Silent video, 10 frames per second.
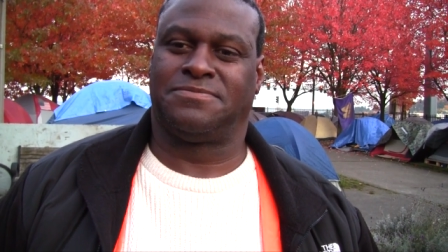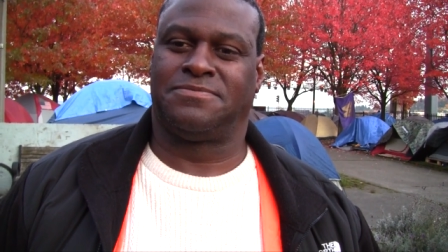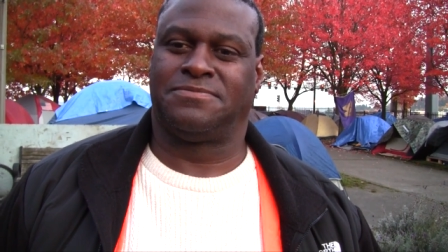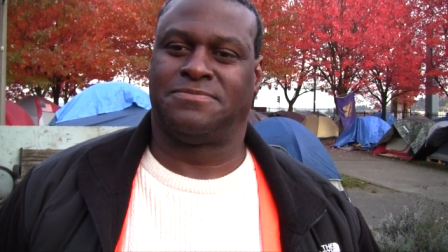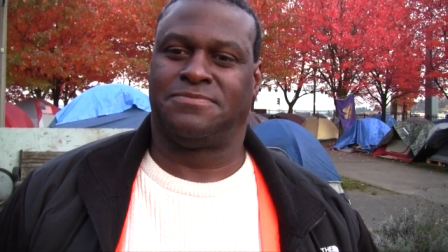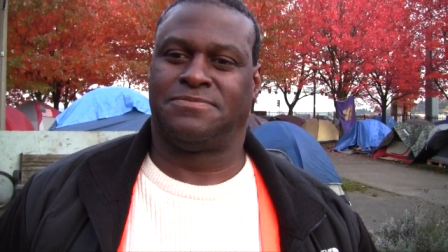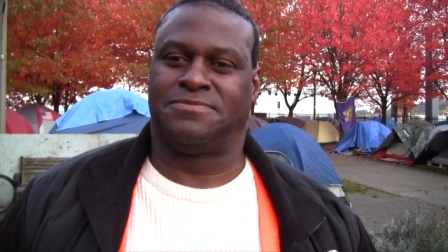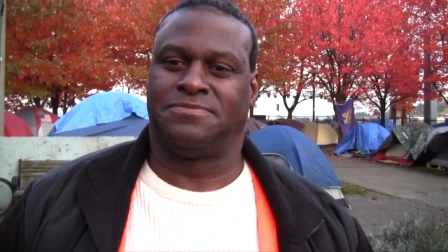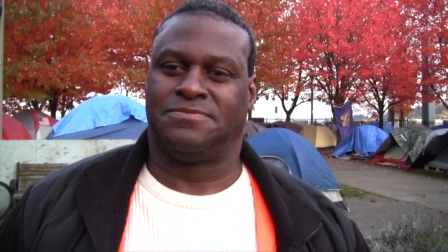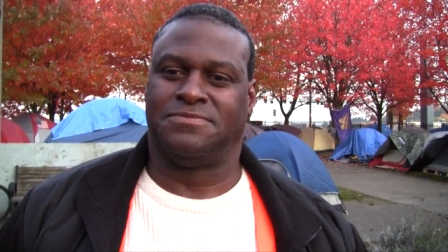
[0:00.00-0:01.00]
here at Occupied
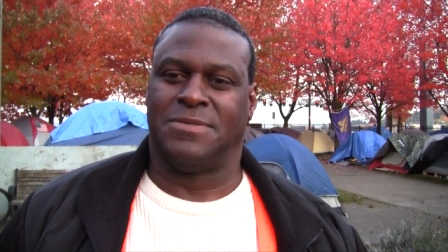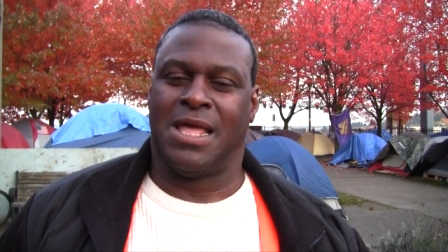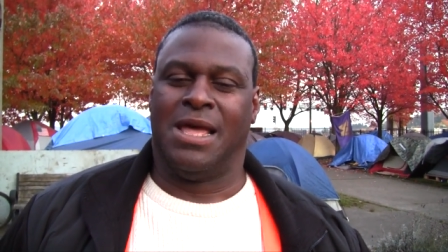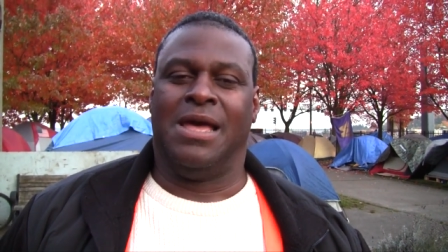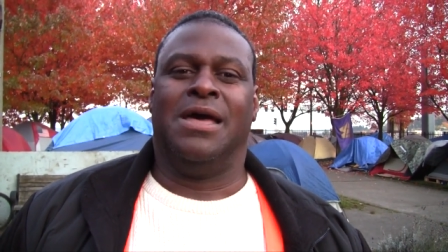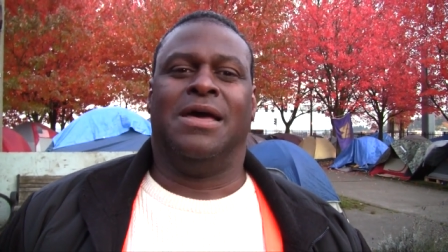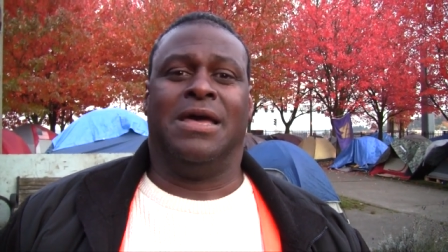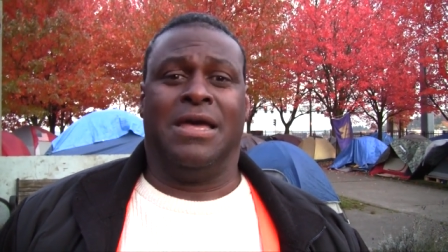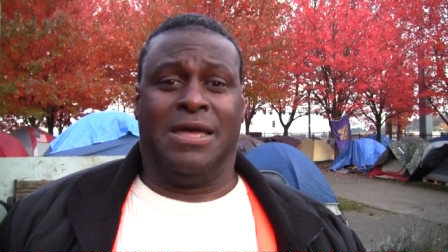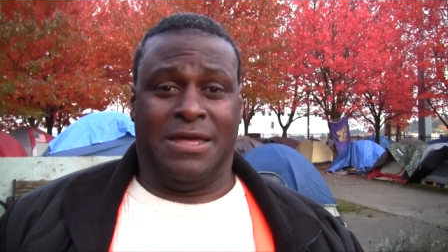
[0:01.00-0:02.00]
Tacoma?
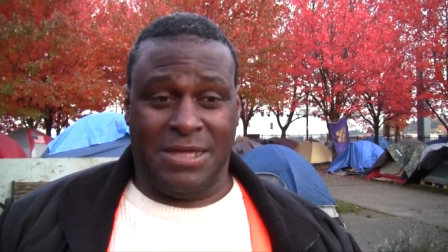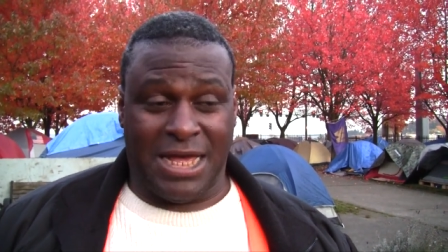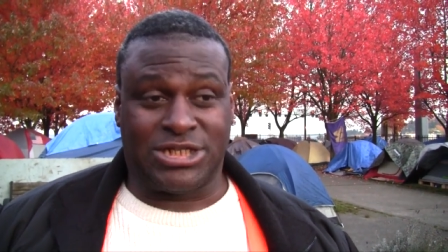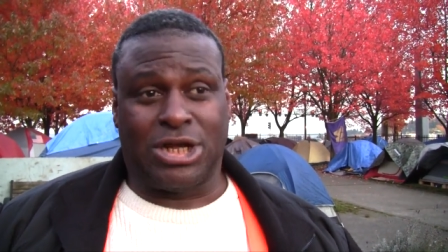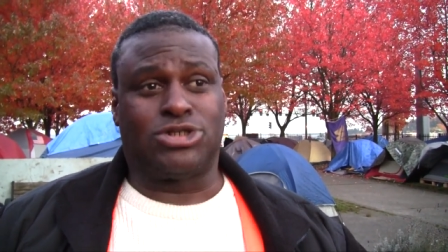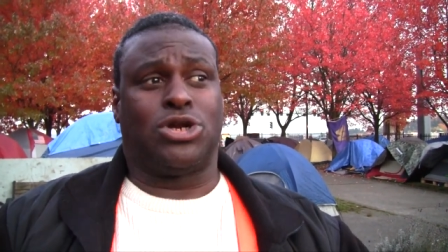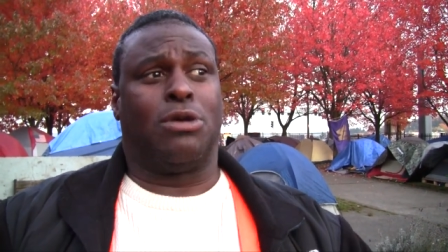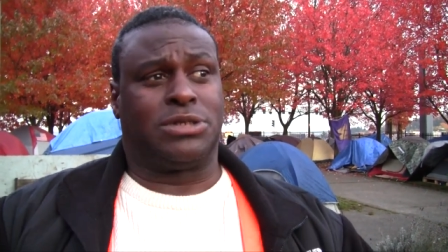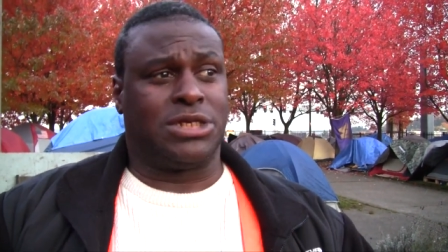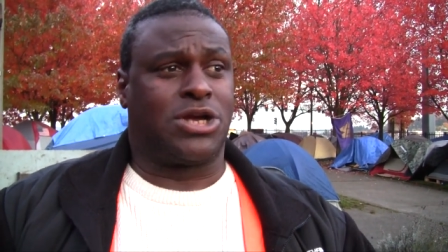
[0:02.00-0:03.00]
Yes, I'll
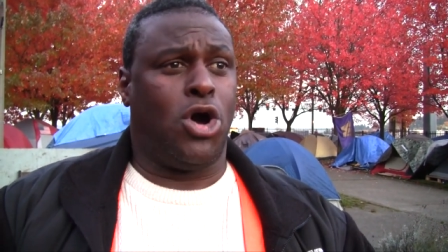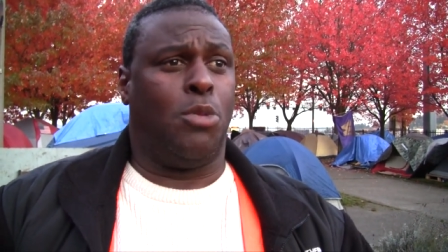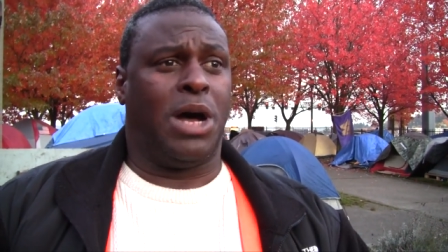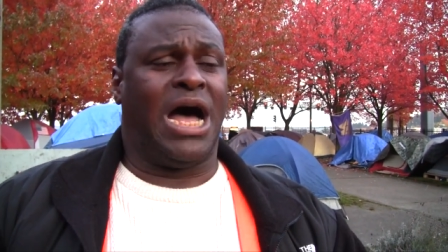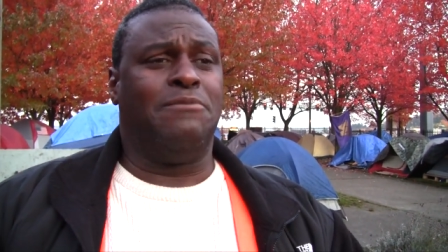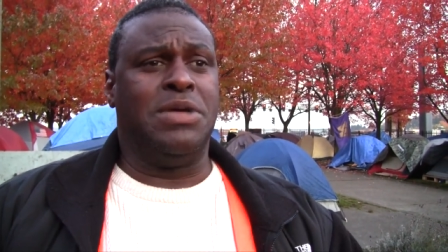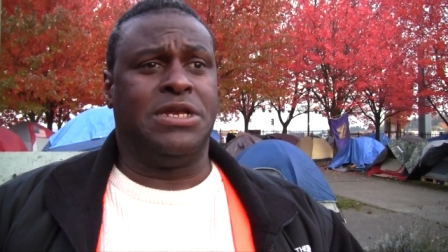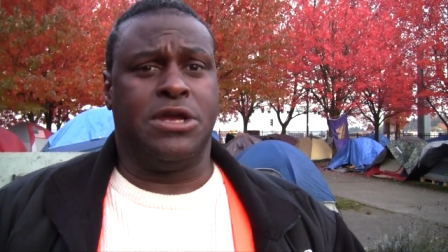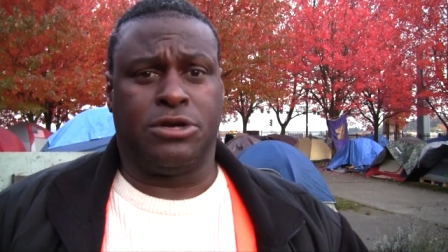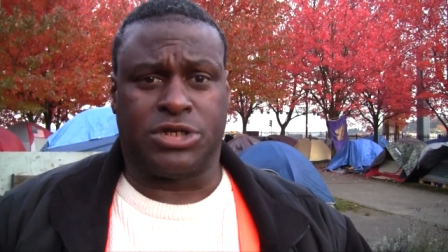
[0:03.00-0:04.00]
start with Tacoma. I've
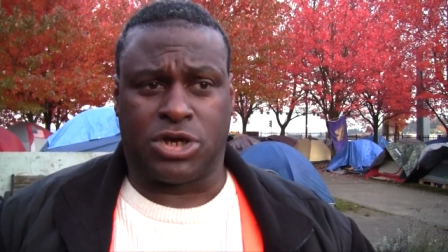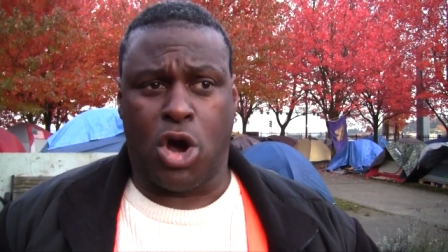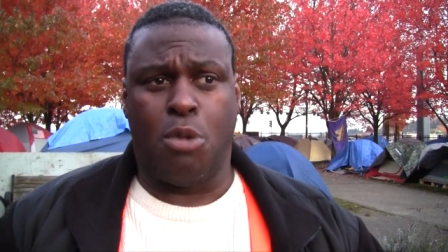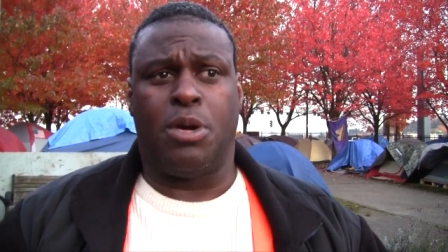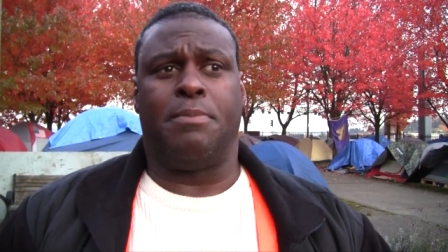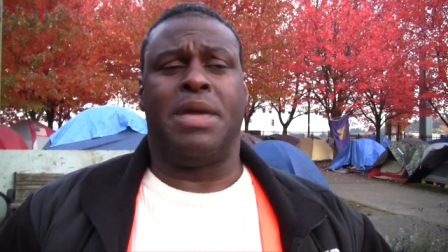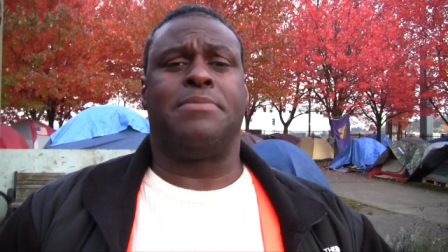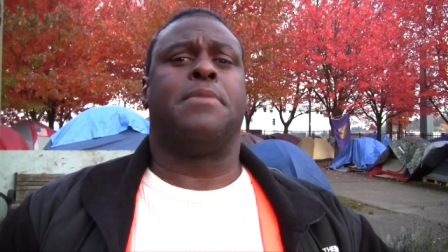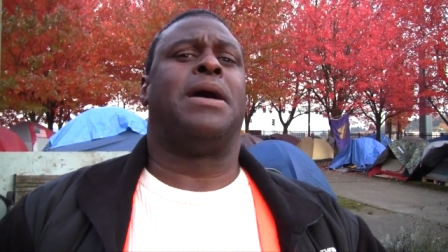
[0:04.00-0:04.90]
been here in Tacoma maybe